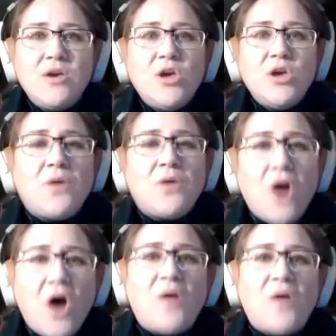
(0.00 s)
You are
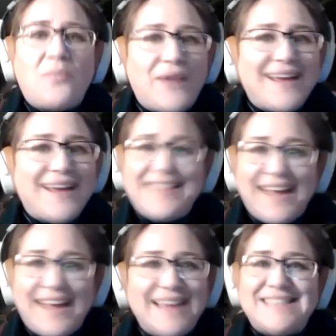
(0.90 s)
all bright
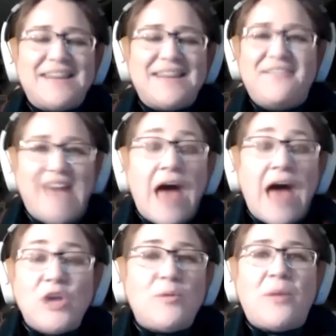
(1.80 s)
lights and a
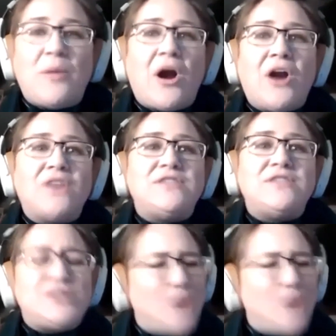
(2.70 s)
valuable part of
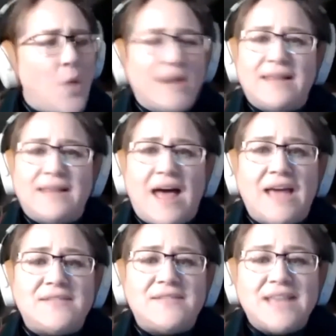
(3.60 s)
so many
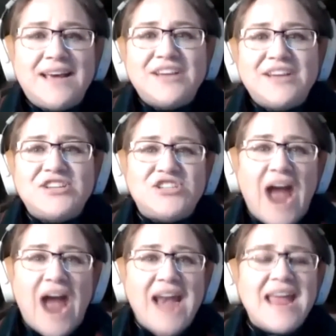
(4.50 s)
lives,
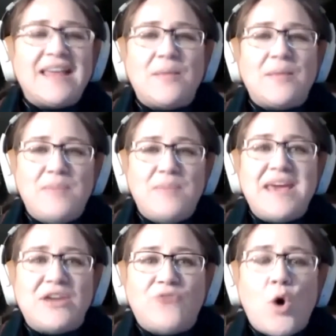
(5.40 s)
shining like a
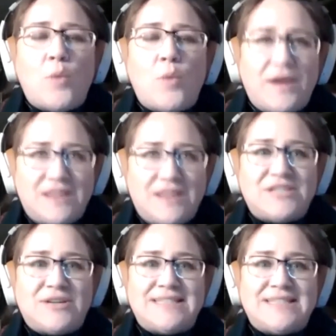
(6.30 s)
beacon of hope in
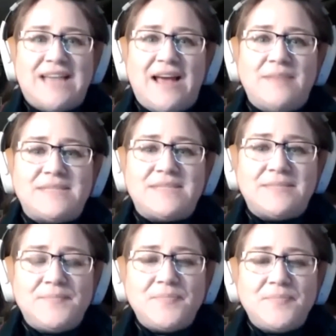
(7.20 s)
uncertain times.
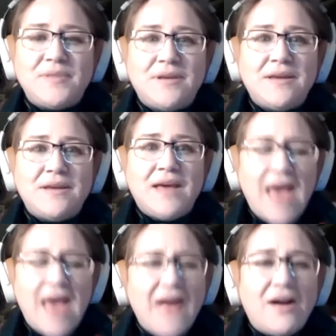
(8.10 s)

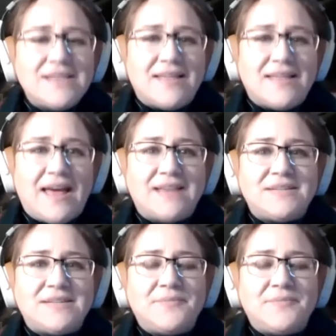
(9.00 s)
Hang on to that.